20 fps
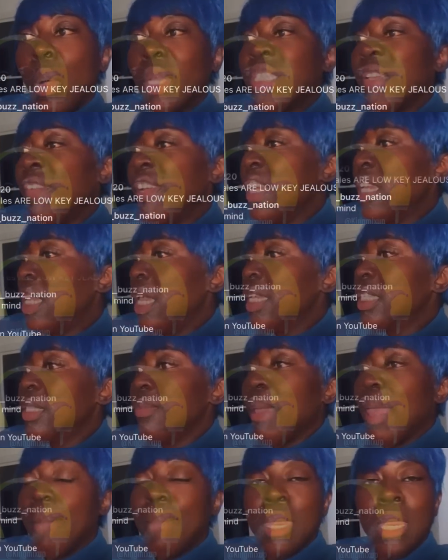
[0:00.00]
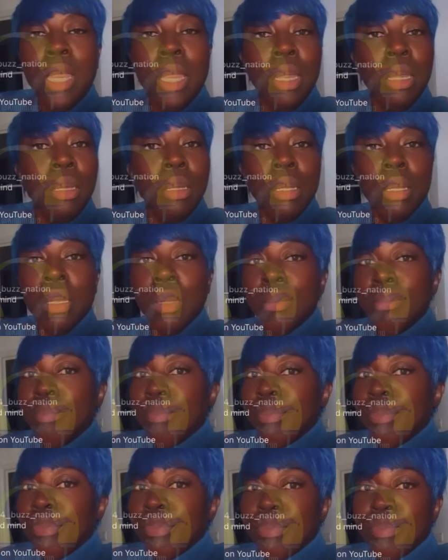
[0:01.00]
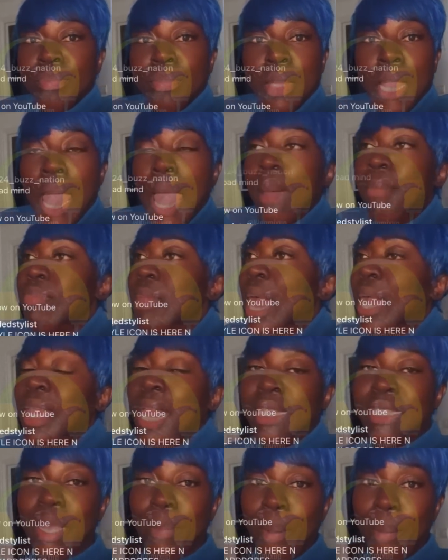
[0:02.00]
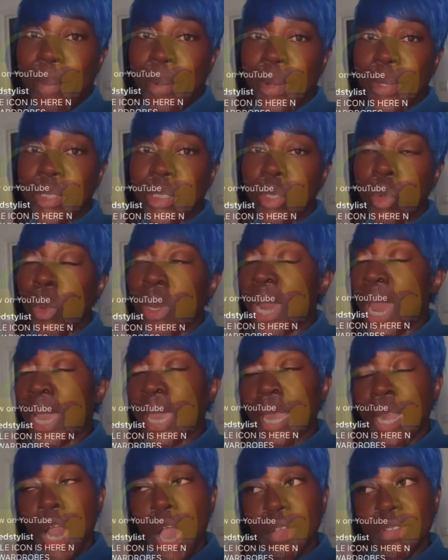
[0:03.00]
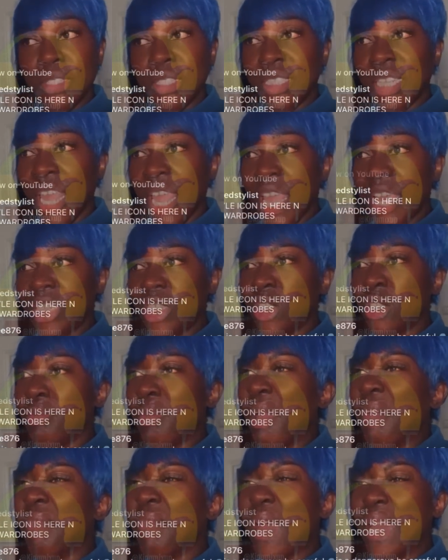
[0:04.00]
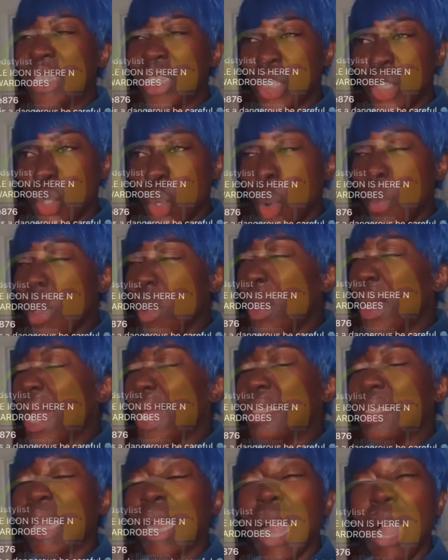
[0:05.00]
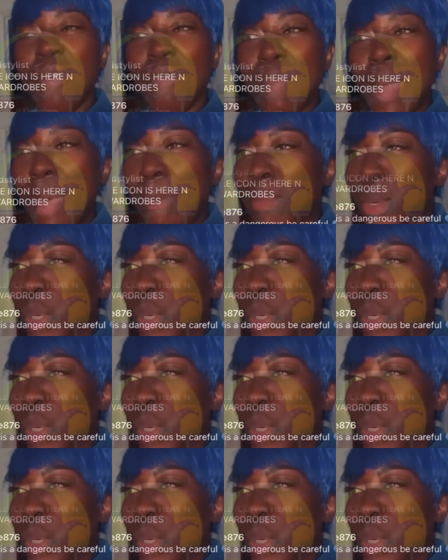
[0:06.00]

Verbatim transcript: Whatever the case may be, I'm not that type of person. When I get off stage, my fans know me. When I take off